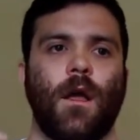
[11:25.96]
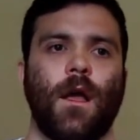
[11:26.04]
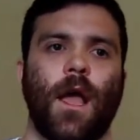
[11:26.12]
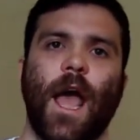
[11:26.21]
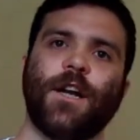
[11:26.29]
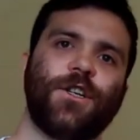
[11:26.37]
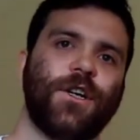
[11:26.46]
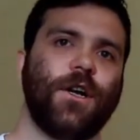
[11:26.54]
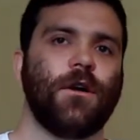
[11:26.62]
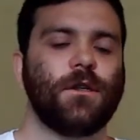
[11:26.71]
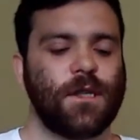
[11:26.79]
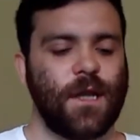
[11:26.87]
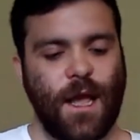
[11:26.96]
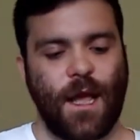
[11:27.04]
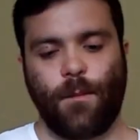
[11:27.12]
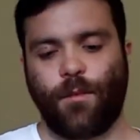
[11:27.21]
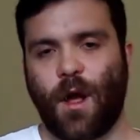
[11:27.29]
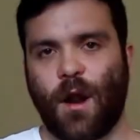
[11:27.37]
engineers
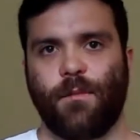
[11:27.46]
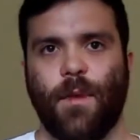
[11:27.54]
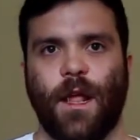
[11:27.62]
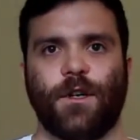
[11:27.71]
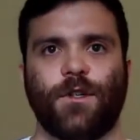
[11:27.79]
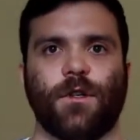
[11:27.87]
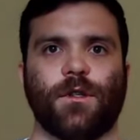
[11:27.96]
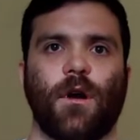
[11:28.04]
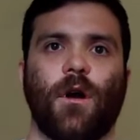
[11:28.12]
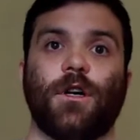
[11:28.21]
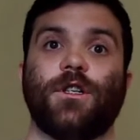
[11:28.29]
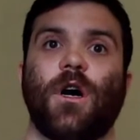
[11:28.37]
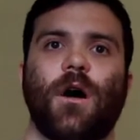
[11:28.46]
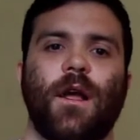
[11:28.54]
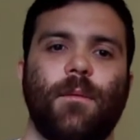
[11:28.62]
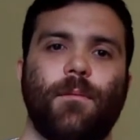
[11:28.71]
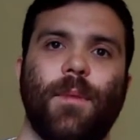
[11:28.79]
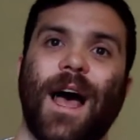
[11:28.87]
and product managers are
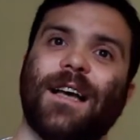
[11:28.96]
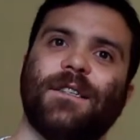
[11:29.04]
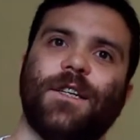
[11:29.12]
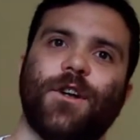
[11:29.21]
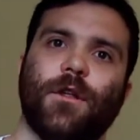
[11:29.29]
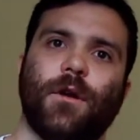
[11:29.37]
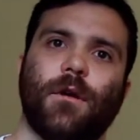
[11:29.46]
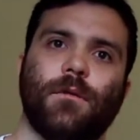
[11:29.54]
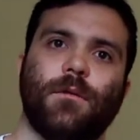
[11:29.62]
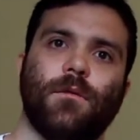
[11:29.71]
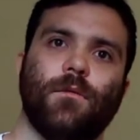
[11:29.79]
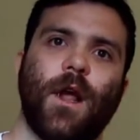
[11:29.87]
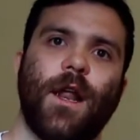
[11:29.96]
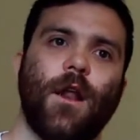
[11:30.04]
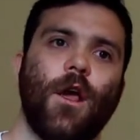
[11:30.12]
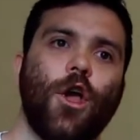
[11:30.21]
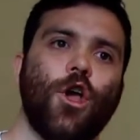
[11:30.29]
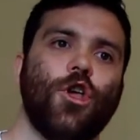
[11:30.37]
talking past each other, right?
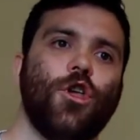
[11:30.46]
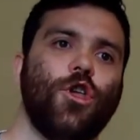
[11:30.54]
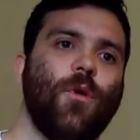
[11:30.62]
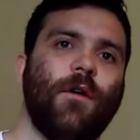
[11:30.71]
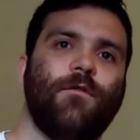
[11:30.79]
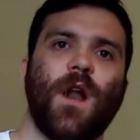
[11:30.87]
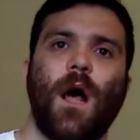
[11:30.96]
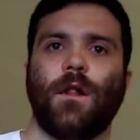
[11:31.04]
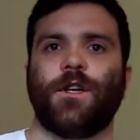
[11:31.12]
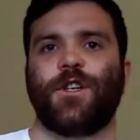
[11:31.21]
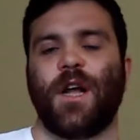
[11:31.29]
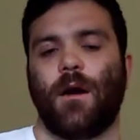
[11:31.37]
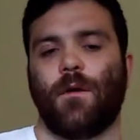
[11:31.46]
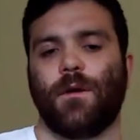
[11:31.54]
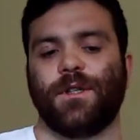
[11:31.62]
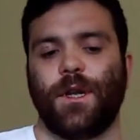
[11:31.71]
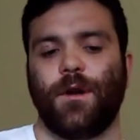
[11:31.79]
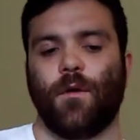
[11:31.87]
You have knowledge
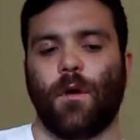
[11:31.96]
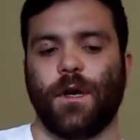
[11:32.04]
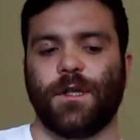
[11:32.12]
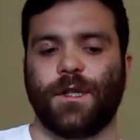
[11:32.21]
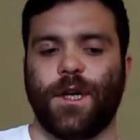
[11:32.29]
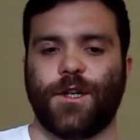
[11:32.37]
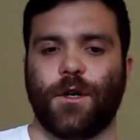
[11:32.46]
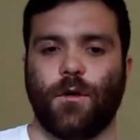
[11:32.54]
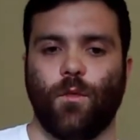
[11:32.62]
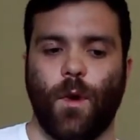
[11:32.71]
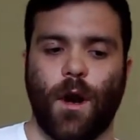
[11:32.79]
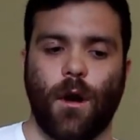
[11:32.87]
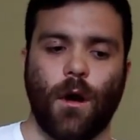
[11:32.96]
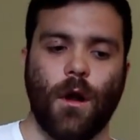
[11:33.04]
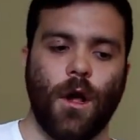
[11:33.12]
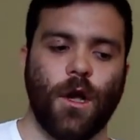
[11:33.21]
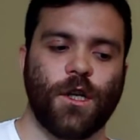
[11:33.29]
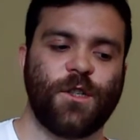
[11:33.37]
towers in your organization where
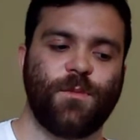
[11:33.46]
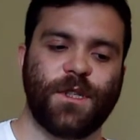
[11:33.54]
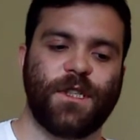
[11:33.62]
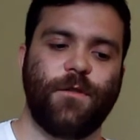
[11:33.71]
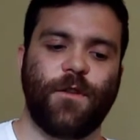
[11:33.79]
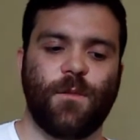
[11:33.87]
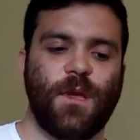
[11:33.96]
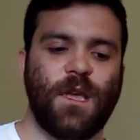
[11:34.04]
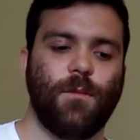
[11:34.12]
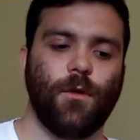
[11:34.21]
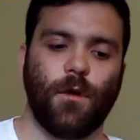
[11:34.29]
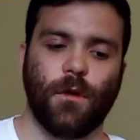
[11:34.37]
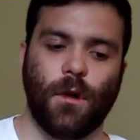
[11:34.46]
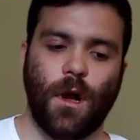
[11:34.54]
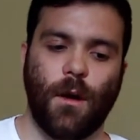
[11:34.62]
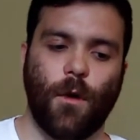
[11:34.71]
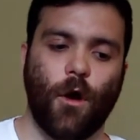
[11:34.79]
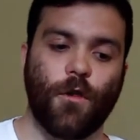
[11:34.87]
specific people
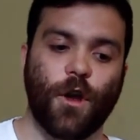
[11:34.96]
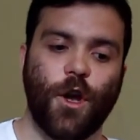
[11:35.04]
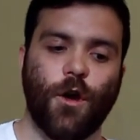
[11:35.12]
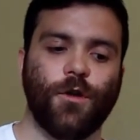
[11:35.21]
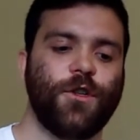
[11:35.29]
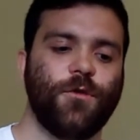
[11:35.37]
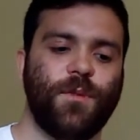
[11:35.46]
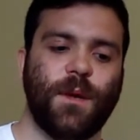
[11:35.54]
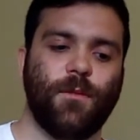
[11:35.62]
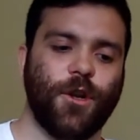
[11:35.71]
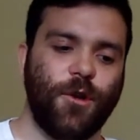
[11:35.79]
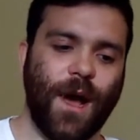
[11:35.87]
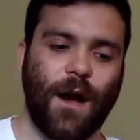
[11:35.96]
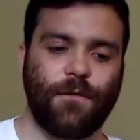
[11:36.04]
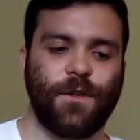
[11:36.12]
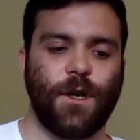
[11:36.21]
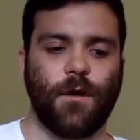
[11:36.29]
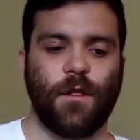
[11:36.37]
are the go-to people and you have
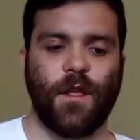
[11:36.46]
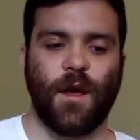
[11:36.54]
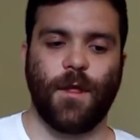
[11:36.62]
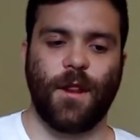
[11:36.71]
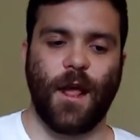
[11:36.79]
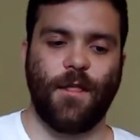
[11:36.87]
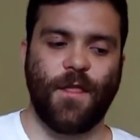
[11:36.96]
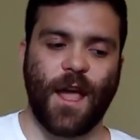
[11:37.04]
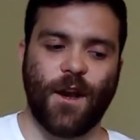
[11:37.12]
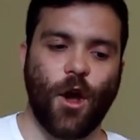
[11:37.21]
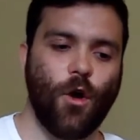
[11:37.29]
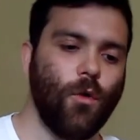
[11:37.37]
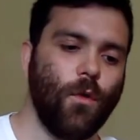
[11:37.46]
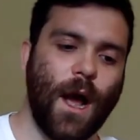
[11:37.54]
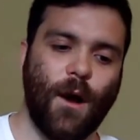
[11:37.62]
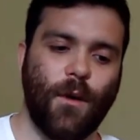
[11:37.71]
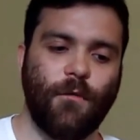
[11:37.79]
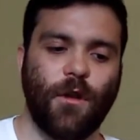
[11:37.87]
to go to them and they know
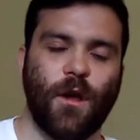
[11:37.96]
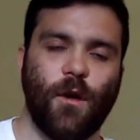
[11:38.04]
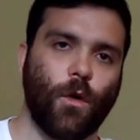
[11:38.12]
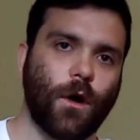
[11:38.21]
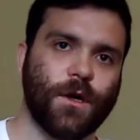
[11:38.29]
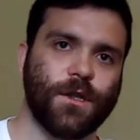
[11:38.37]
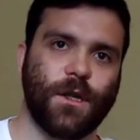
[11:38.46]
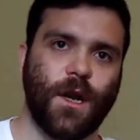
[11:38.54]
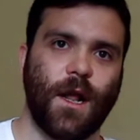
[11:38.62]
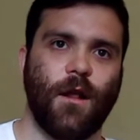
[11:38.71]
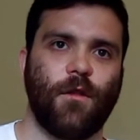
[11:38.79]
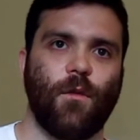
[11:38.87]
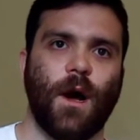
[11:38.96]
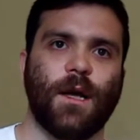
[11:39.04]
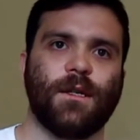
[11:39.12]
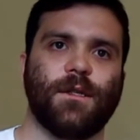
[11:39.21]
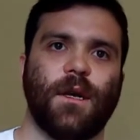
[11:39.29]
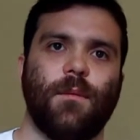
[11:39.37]
how everything works and
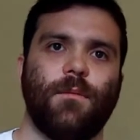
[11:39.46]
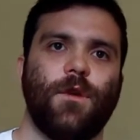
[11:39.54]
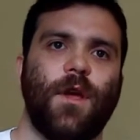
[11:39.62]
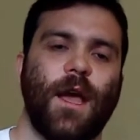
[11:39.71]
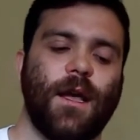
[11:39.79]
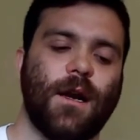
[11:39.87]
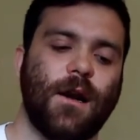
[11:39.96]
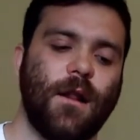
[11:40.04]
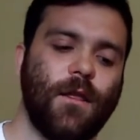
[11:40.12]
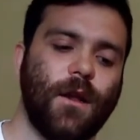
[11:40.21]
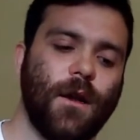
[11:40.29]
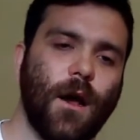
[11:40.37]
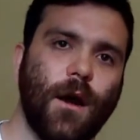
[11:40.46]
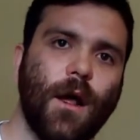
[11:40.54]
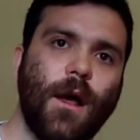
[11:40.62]
otherwise you can't get anything done.